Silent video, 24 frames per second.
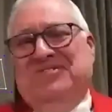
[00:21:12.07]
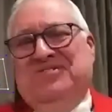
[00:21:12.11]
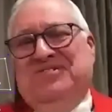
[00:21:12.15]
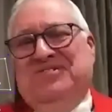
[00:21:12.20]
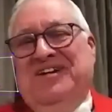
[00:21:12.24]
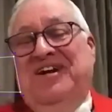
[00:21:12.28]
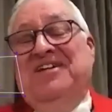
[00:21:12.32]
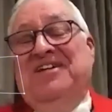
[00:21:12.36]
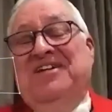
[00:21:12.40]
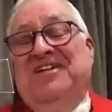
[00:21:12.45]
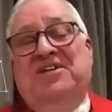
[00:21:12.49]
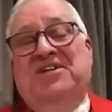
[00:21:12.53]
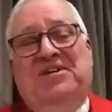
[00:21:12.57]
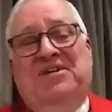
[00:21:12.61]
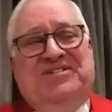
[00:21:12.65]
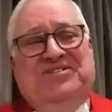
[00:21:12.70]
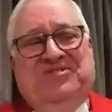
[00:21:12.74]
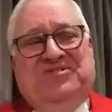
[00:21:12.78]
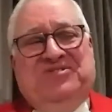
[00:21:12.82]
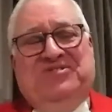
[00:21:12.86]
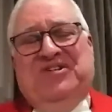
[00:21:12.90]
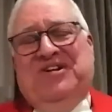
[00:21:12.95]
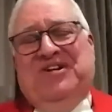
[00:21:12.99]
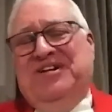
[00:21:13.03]
I know it's
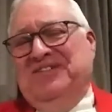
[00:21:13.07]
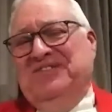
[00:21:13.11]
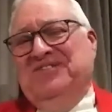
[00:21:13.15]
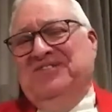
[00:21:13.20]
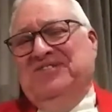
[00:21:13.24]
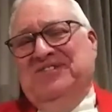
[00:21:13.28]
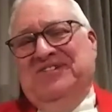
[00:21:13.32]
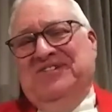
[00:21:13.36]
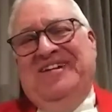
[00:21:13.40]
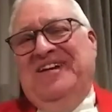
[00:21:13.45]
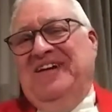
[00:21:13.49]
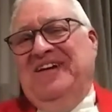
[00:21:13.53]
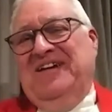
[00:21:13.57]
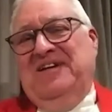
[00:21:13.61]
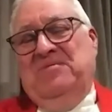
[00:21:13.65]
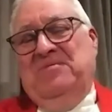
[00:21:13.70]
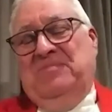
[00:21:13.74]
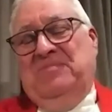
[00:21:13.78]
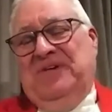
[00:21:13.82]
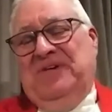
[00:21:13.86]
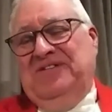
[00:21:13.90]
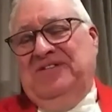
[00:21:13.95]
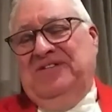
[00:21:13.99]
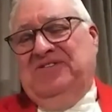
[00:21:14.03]
strange,
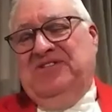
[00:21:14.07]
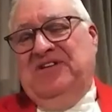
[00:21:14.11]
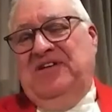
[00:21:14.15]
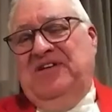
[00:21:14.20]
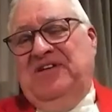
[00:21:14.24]
but